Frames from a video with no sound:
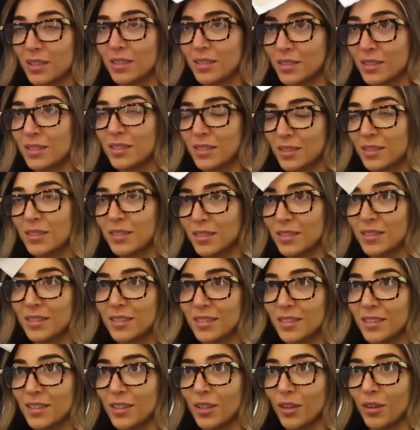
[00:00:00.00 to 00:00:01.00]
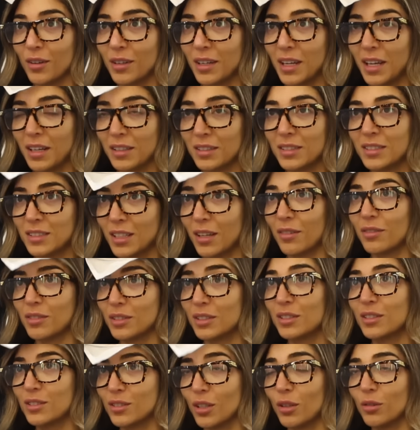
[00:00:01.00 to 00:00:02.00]
them. This L'Oreal stuff
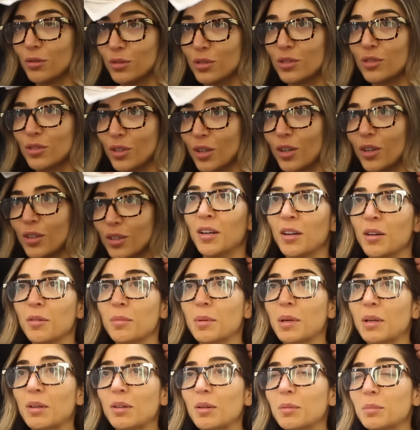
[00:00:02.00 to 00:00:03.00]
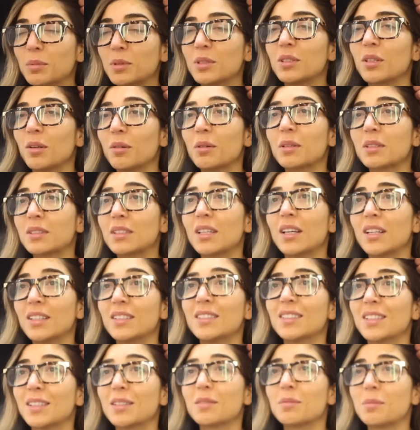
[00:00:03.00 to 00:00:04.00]
is so strong. Oh my god, I'm so
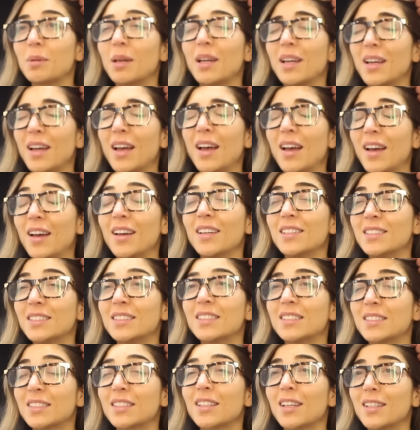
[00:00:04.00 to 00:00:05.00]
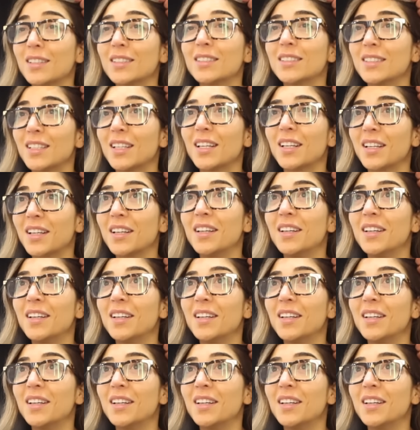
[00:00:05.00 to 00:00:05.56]
excited. My hair is disgusting.